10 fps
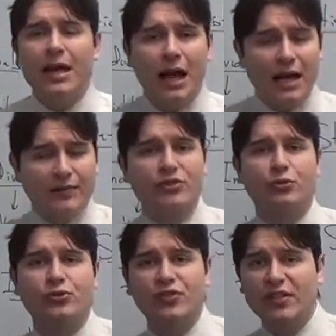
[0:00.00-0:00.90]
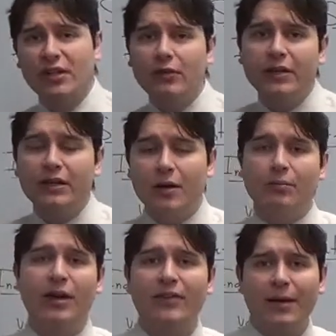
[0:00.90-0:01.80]
I have a social security
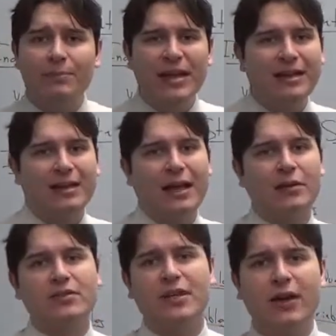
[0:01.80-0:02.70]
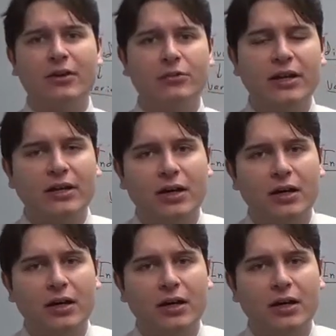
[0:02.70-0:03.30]
number, I've got bank accounts, I've got credit